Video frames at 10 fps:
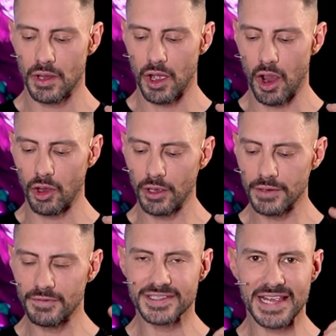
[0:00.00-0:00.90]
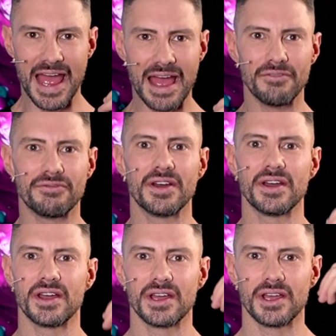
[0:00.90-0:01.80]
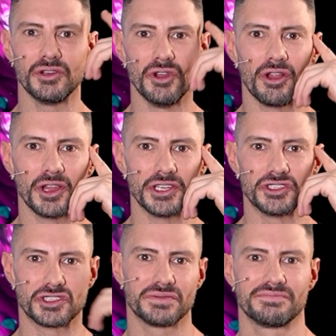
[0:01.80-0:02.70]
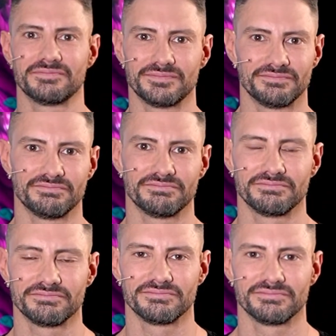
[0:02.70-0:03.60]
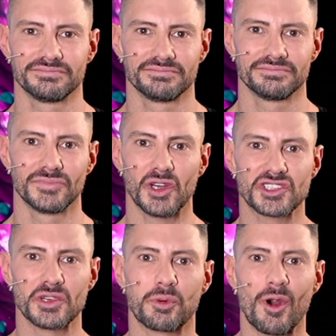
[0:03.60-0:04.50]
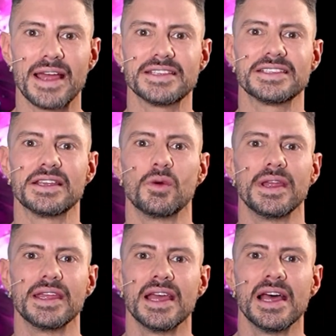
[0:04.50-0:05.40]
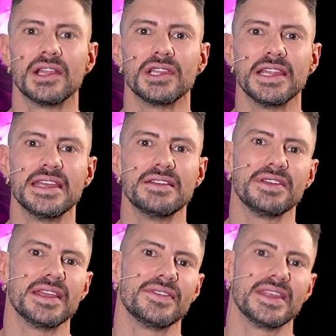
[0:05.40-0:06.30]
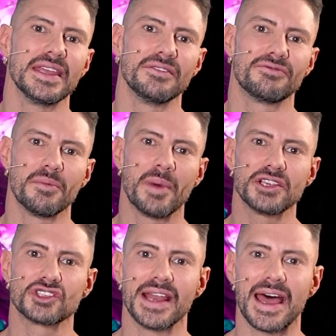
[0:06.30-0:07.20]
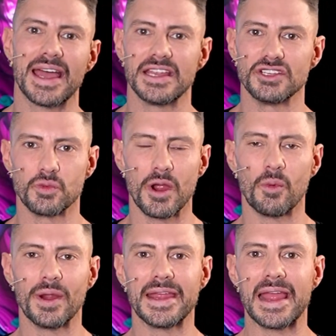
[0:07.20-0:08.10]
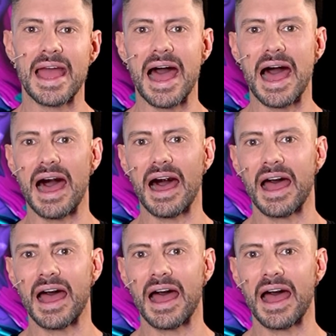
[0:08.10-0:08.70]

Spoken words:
A lot of us have knowledge. Not surprising, we live in the information age where we are